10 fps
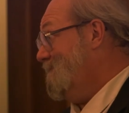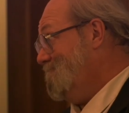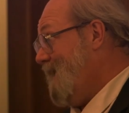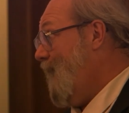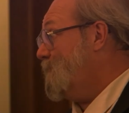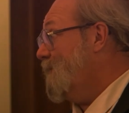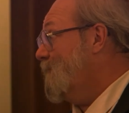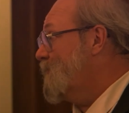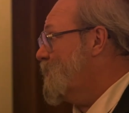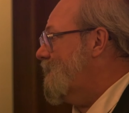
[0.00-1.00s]
than
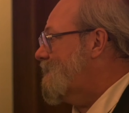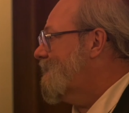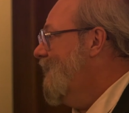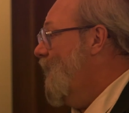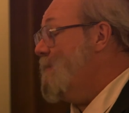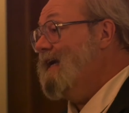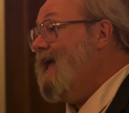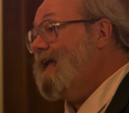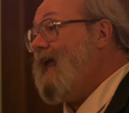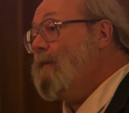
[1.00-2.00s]
optimal choice. I mean, in
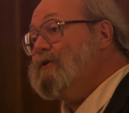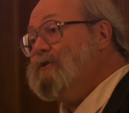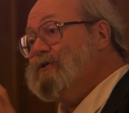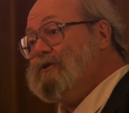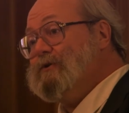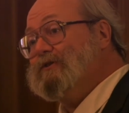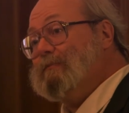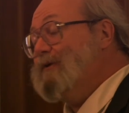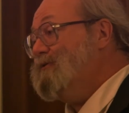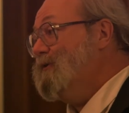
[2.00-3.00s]
economics, you should choose the
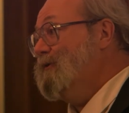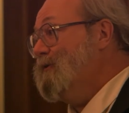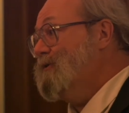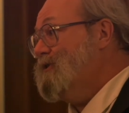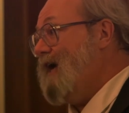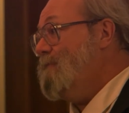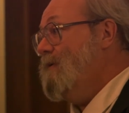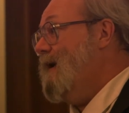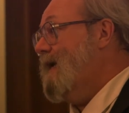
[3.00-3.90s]
person who can do the job the